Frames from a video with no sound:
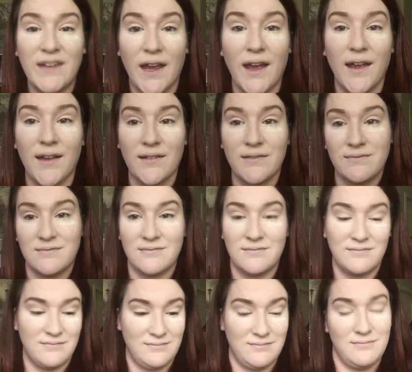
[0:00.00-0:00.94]
day,
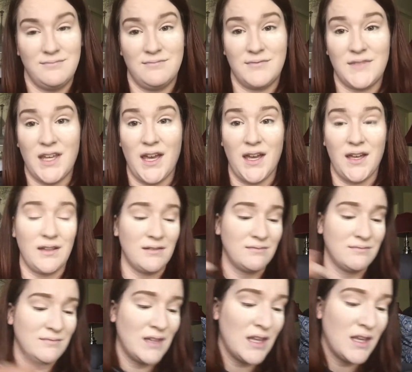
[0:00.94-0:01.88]
okay?
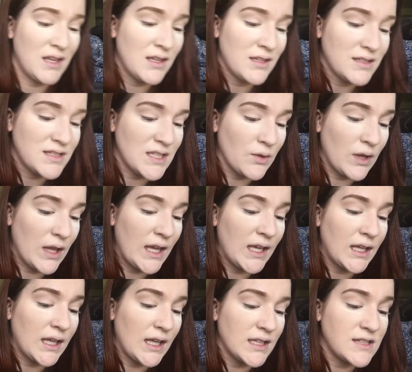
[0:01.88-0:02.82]
So
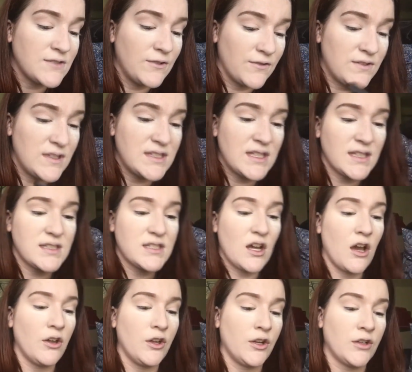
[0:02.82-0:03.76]
like, it's
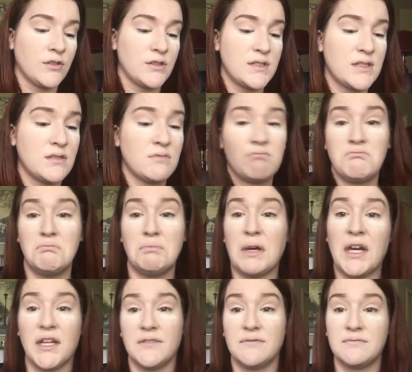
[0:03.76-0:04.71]
$56,
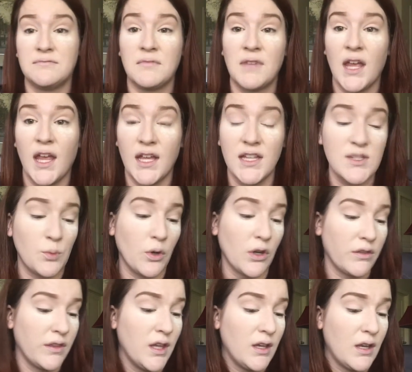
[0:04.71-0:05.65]
but it's
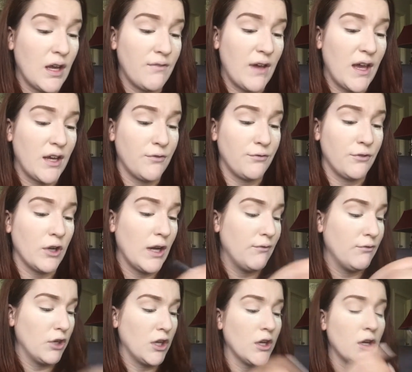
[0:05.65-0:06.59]
worth it. I've had it
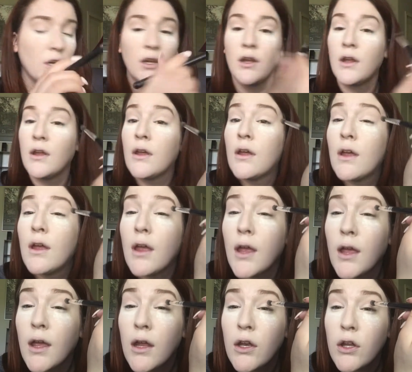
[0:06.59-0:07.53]
forever.
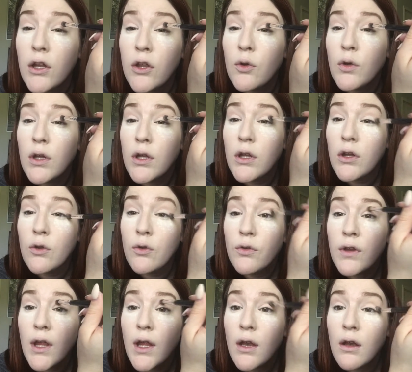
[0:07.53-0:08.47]
And you can use
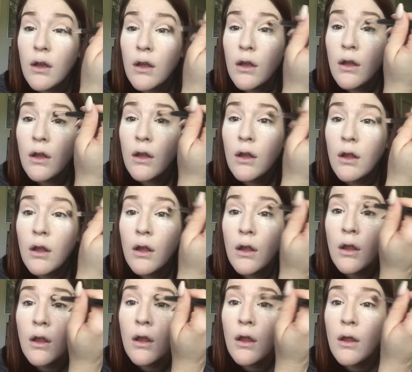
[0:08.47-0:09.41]
it
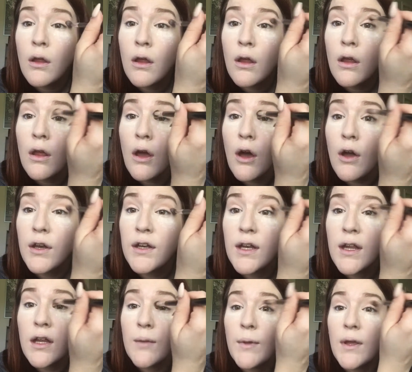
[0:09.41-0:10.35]
on a daily